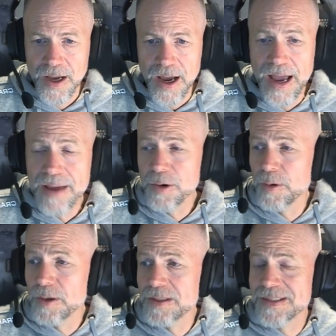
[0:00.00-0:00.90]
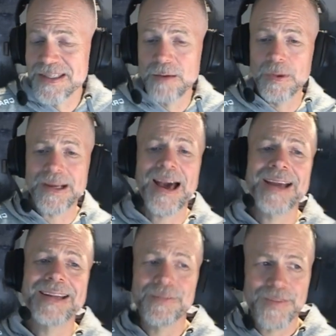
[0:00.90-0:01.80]
I am going to see what
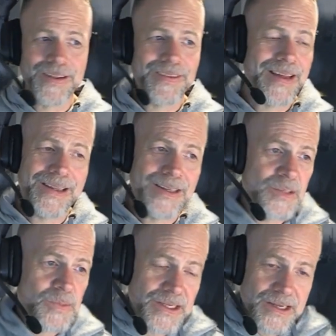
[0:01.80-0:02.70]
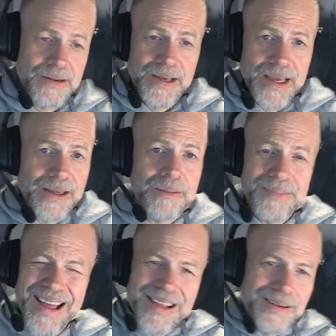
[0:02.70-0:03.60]
kind of thing that is because, again, I'm
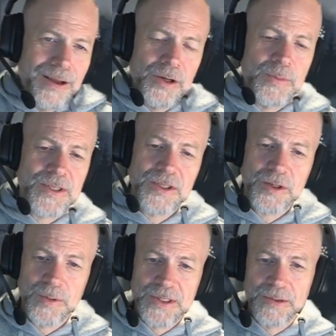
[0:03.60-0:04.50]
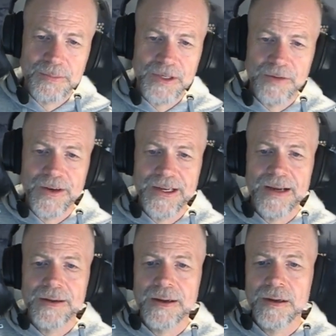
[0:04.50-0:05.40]
not 100% sure what I'm going to find
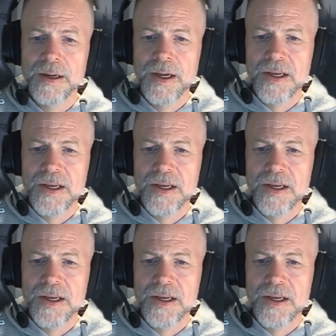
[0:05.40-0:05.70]
out here.